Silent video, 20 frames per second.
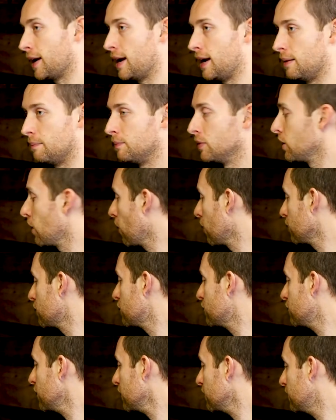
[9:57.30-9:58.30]
game are
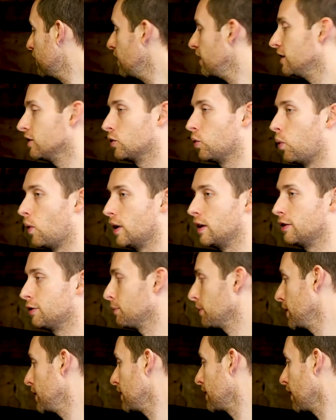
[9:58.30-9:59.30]
16 and
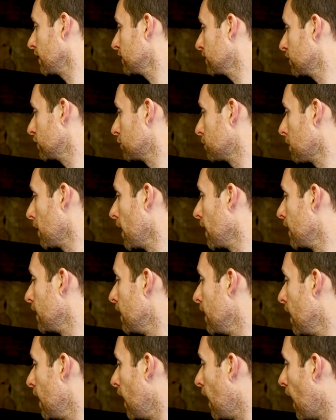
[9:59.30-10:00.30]
23 against the
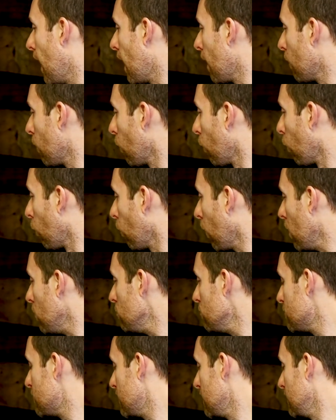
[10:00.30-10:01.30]
spread.
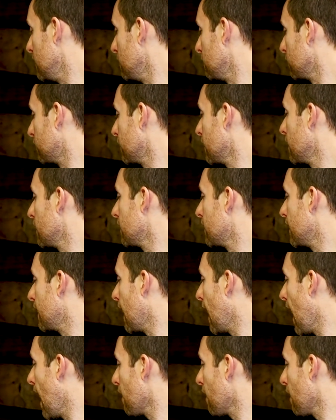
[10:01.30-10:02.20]
Road teams that